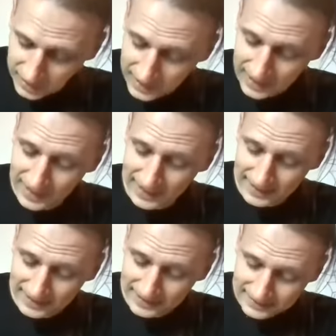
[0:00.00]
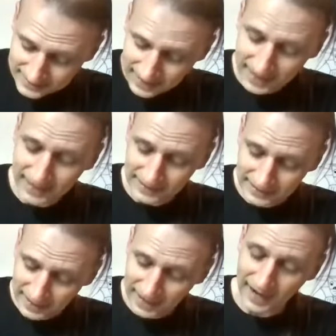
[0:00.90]
"Hi!
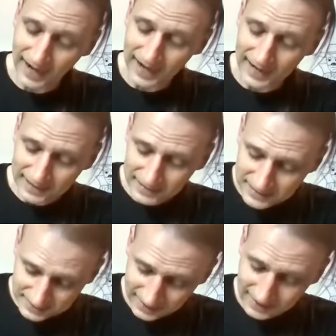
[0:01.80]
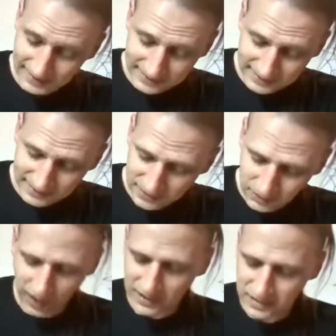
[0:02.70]
Hey! Hi! Hey!"
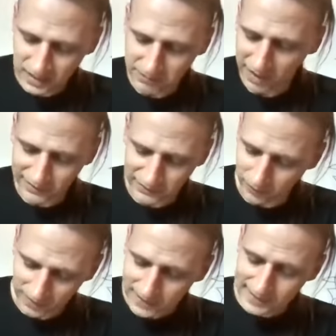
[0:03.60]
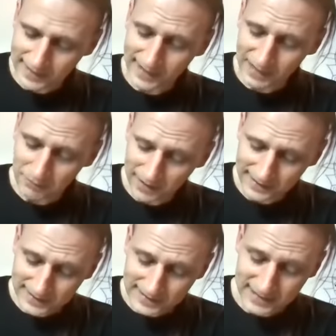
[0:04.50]
cried King Pellinor. "Did
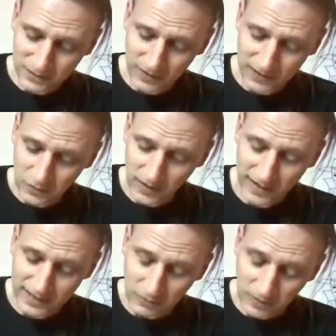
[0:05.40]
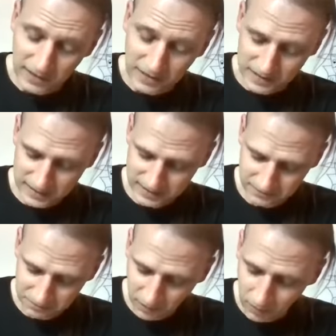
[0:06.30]
anybody see which way he went?
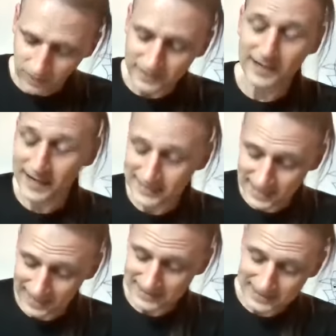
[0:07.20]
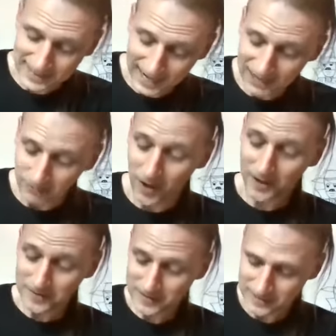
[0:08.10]
What an exciting day,
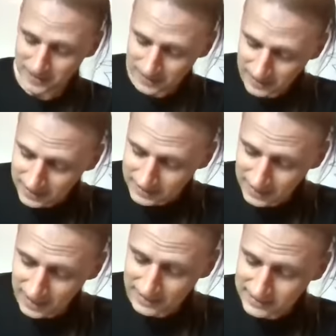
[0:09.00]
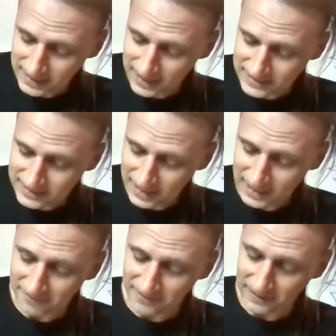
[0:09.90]
what? Sa, sa,
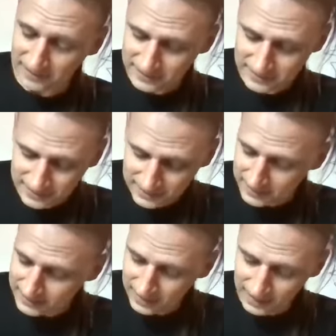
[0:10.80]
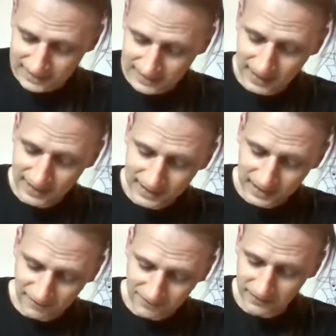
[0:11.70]
say, avant!
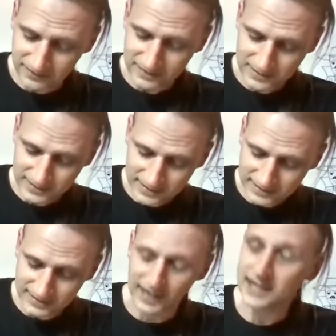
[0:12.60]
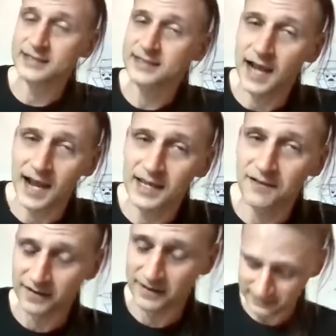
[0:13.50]
Sarsai avant! Sarsai
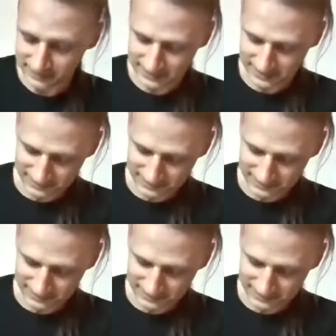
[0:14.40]
avant!"